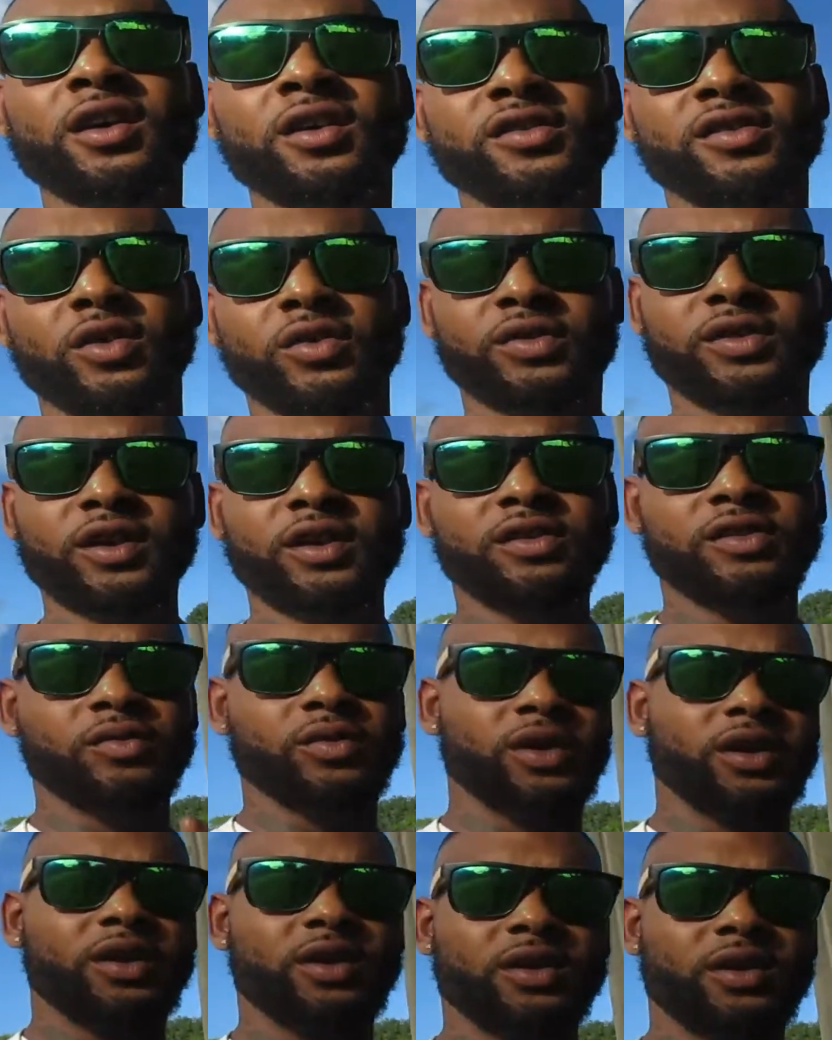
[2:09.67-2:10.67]
So this
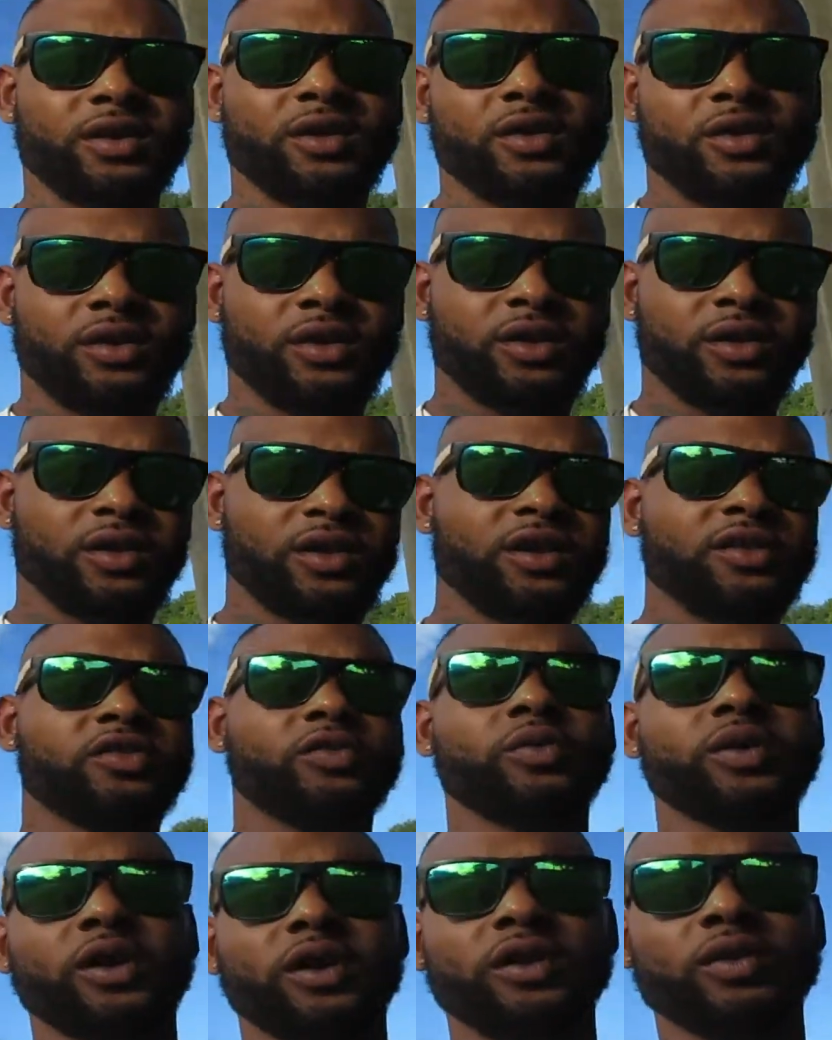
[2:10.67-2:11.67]
week, this
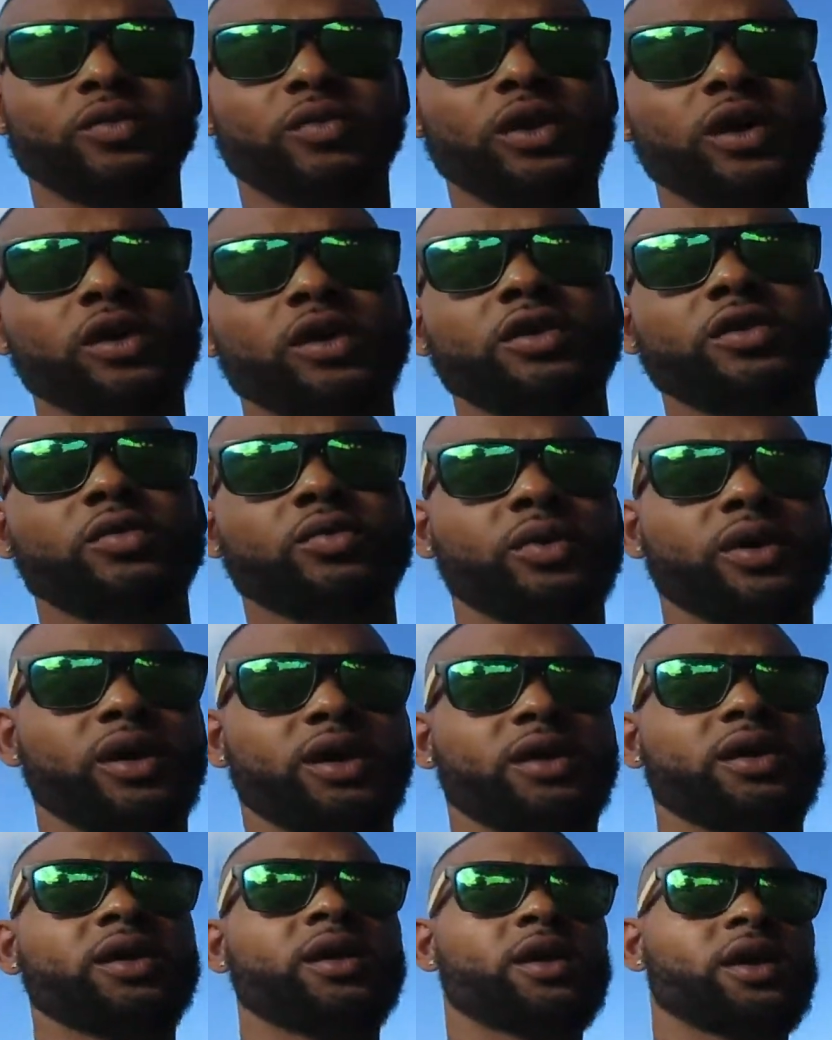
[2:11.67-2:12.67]
week, word of the week
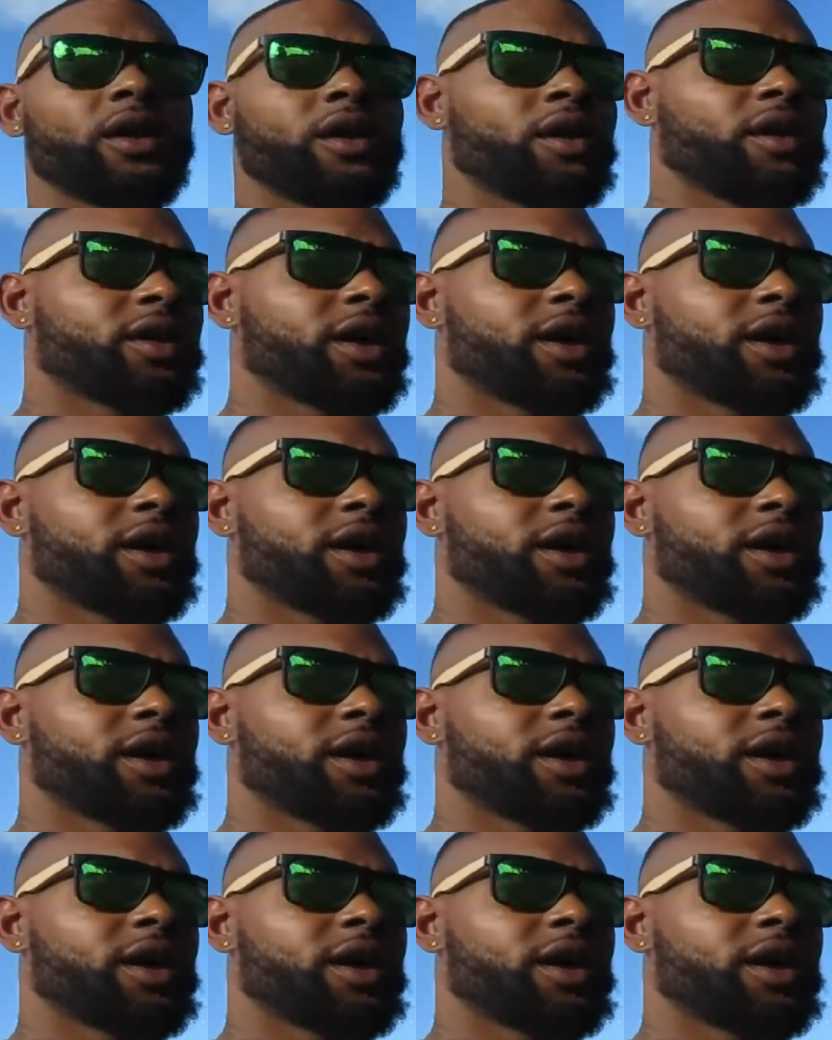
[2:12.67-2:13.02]
and in